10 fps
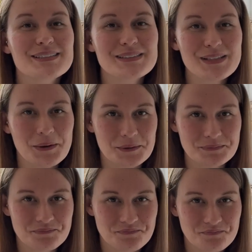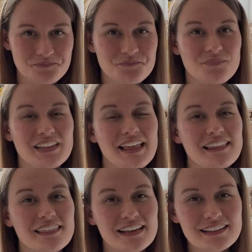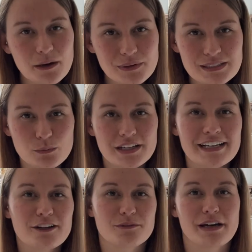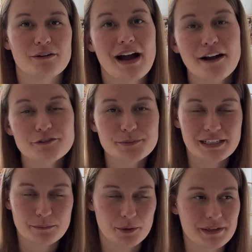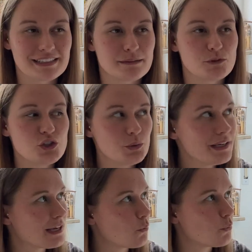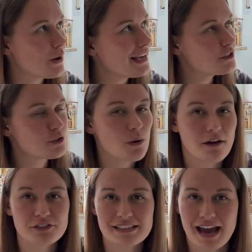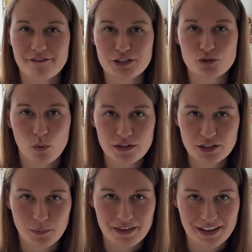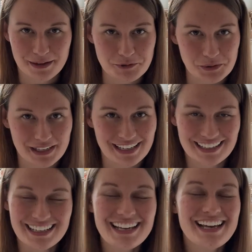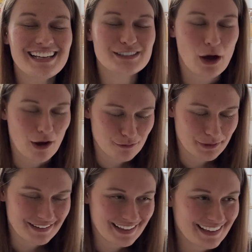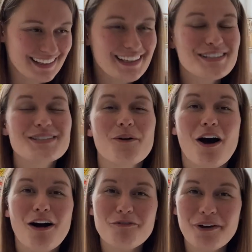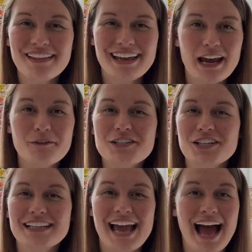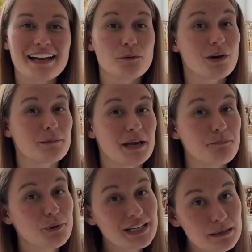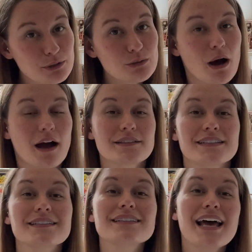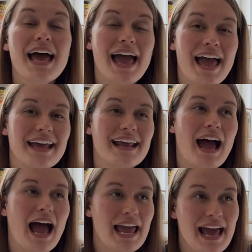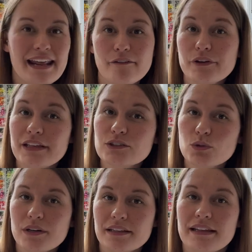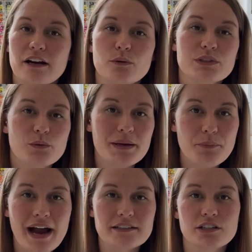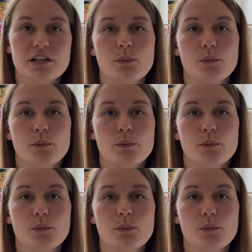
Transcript: So the thing that wasn't working out in my craft room anymore, because I'm doing it way too often to have it stored the way that I'm doing it, is hot foiling. So hot foiling I originally had in one of my pretty blue boxes, and I had everything stored in there. It was quite practical.